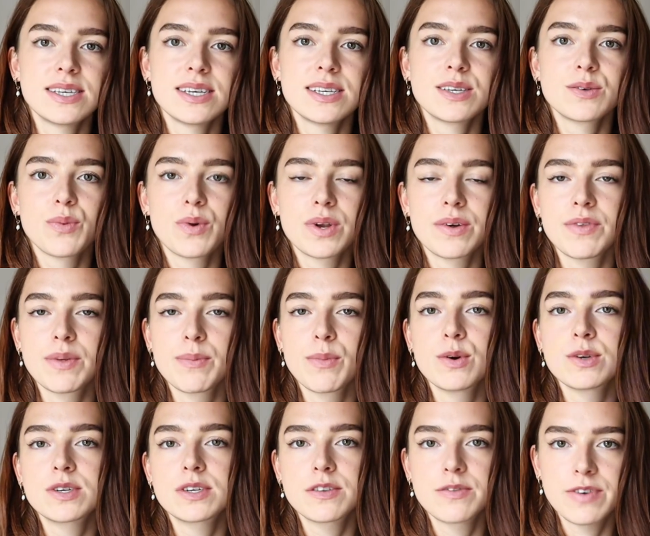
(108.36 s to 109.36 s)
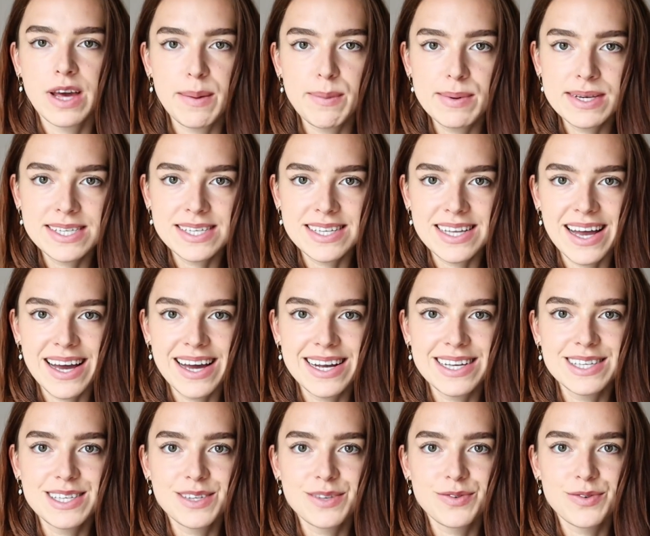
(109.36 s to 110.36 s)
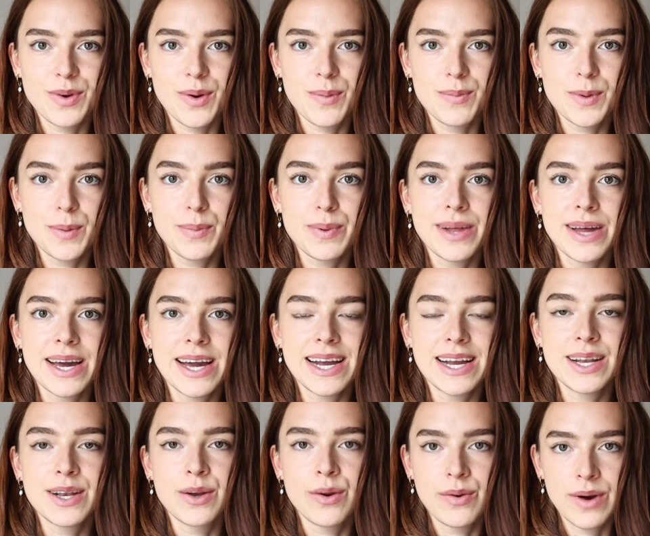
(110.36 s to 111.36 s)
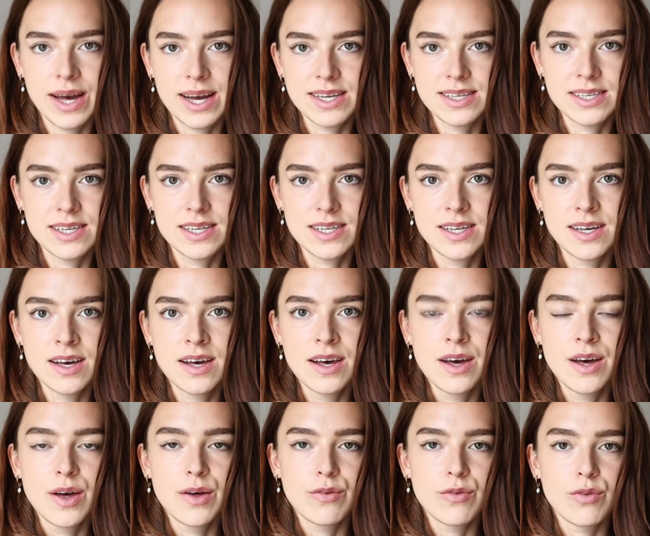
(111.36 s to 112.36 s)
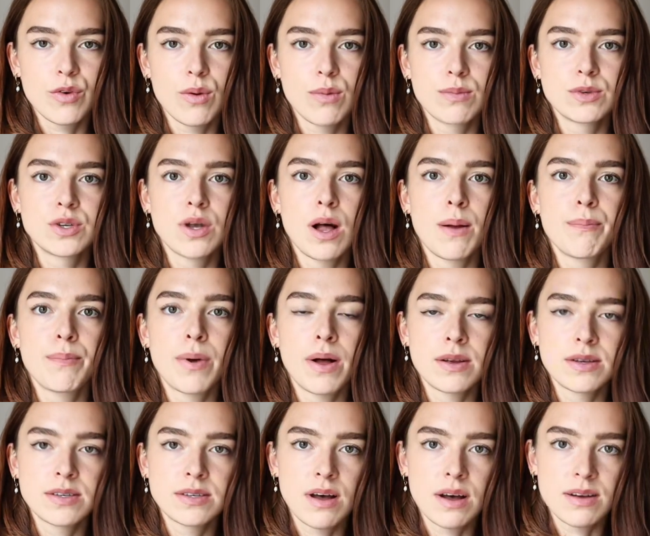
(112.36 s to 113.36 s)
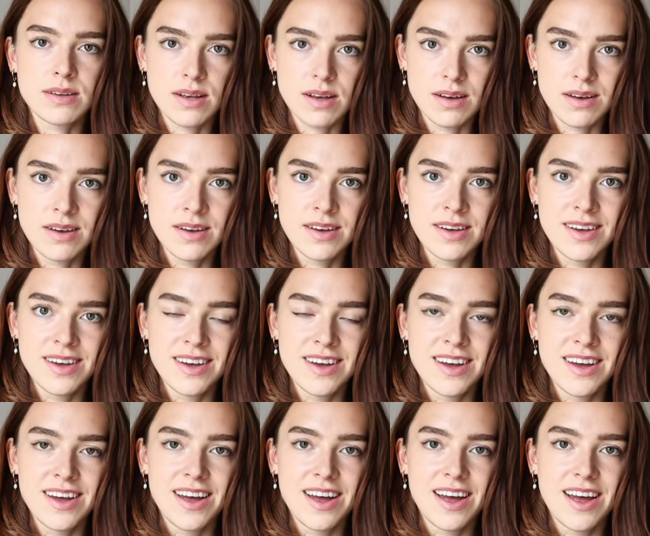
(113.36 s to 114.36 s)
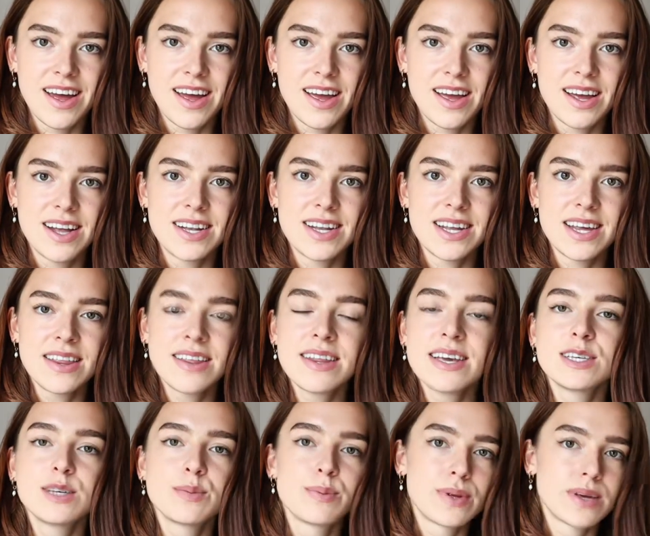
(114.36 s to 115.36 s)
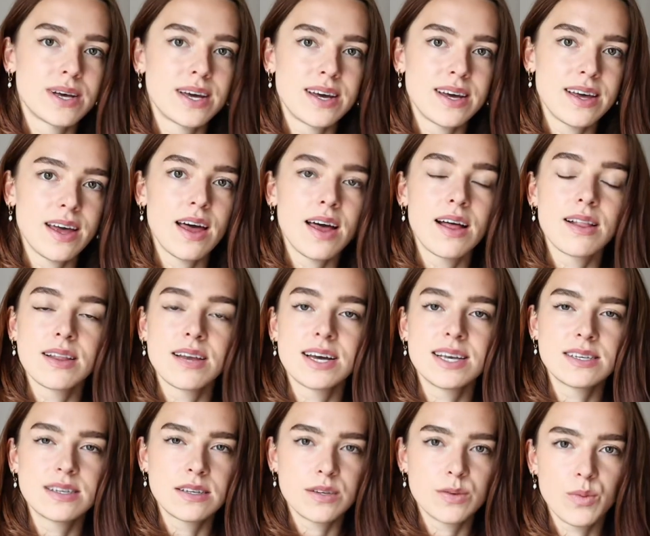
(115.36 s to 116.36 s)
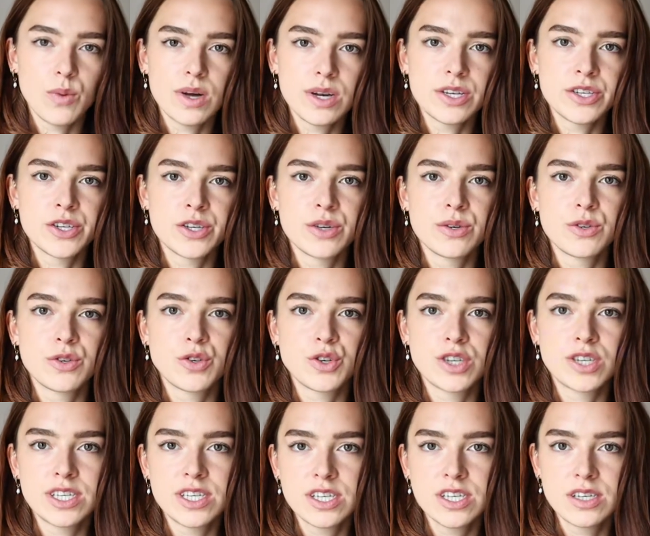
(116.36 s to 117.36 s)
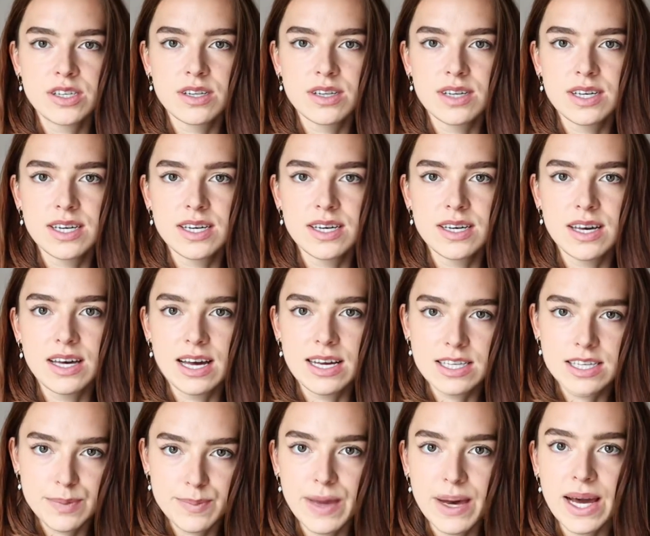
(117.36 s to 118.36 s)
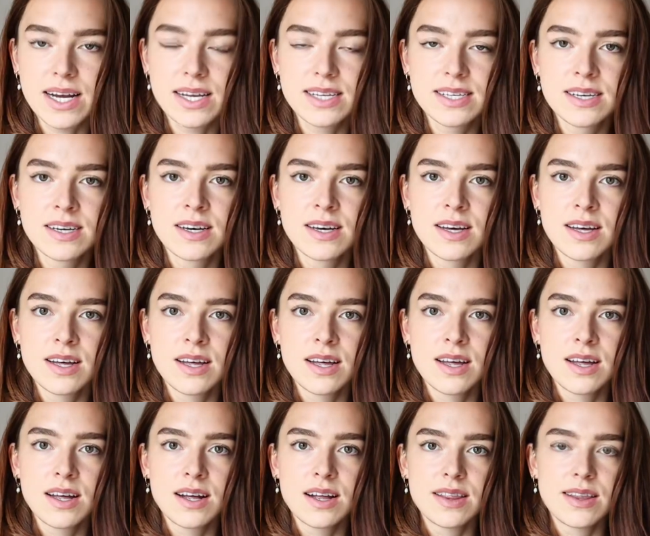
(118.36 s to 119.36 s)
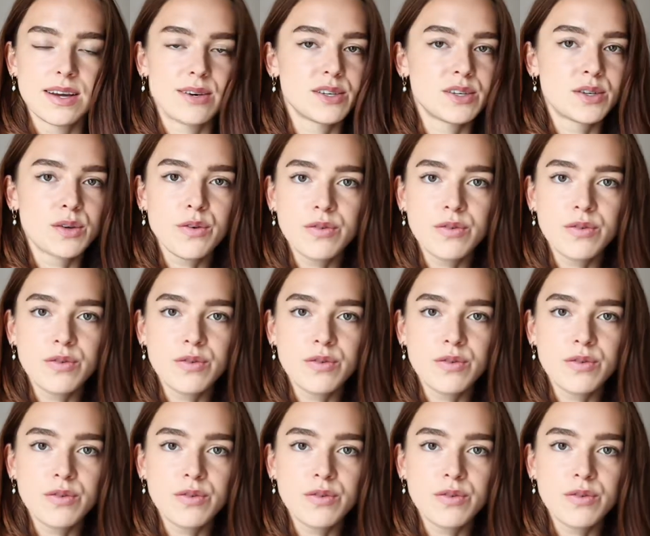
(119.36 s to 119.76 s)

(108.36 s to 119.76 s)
is one of the most famous lines from the play No Exit from Jean-Paul Sartre. And in this play, hell isn't what you traditionally expect. There's no